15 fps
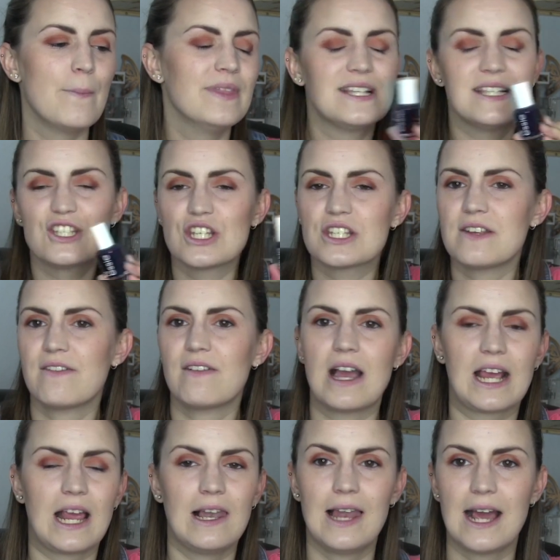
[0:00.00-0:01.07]
This is just
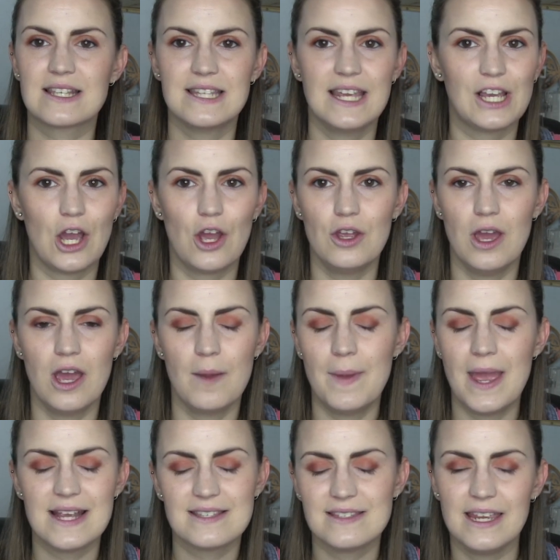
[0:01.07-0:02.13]
a classic
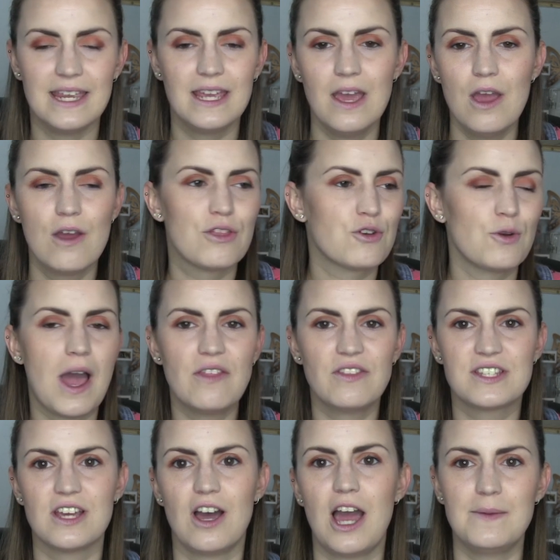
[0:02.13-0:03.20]
Essie. Throughout
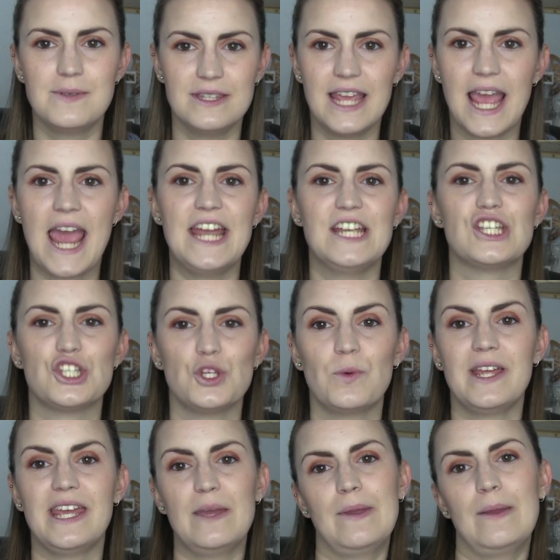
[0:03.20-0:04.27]
the times and the ages, you
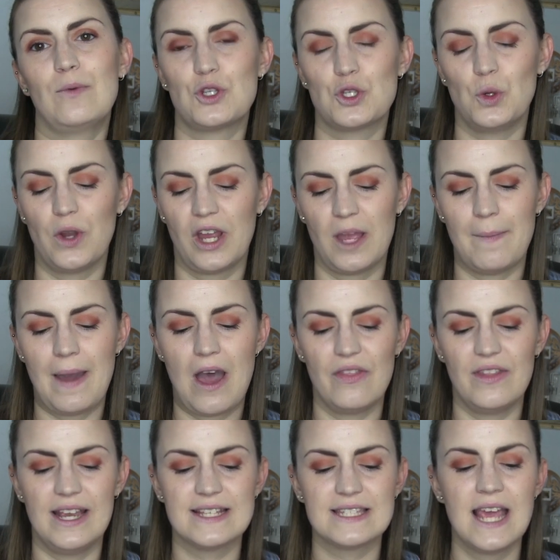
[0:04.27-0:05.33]
will hear people talking
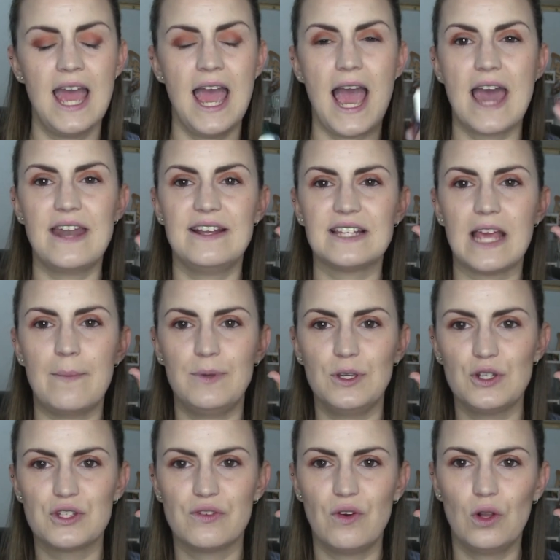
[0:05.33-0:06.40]
about this. And it's a
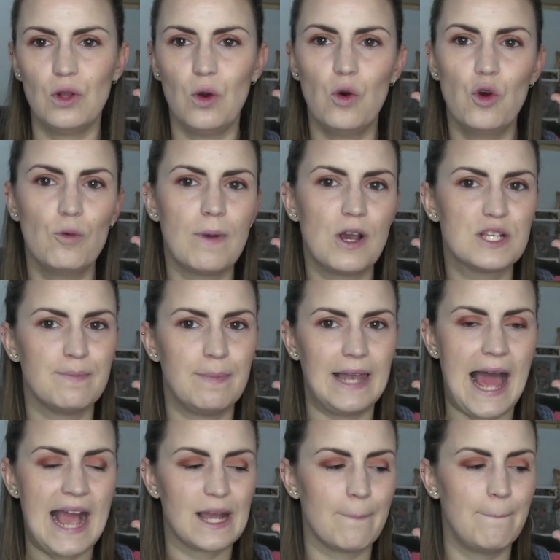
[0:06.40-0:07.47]
beautiful, almost
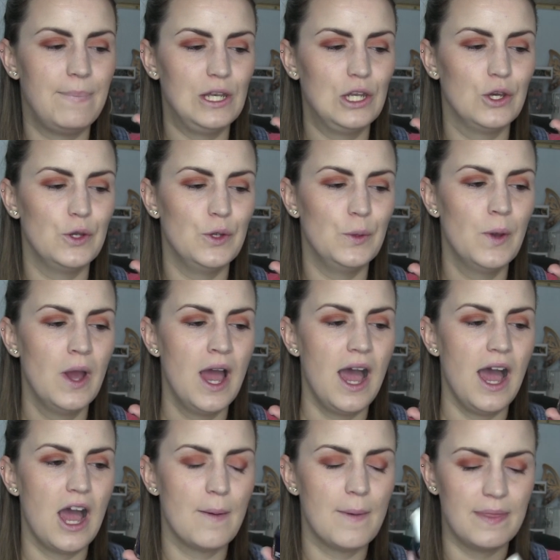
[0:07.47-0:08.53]
black blue.
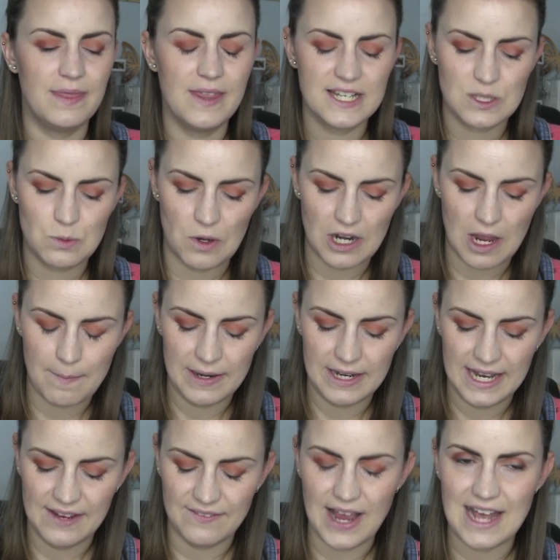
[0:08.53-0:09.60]
And this one, I
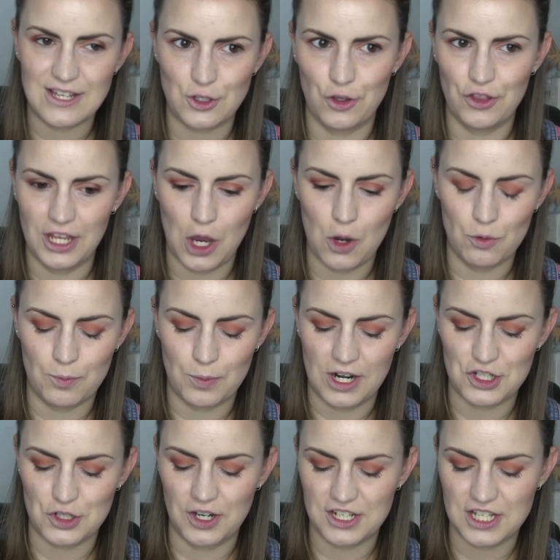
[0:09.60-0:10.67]
believe, has got the old
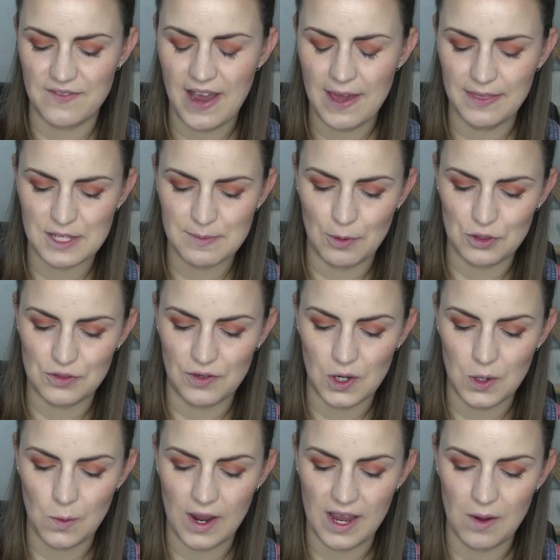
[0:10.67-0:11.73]
brush on it, because I've had this bottle
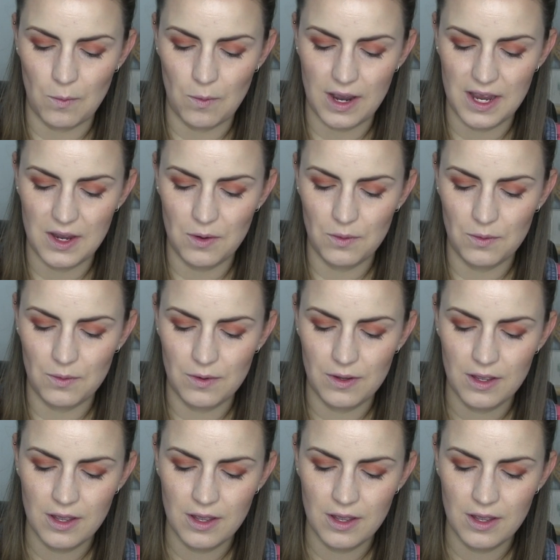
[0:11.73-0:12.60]
for quite a while.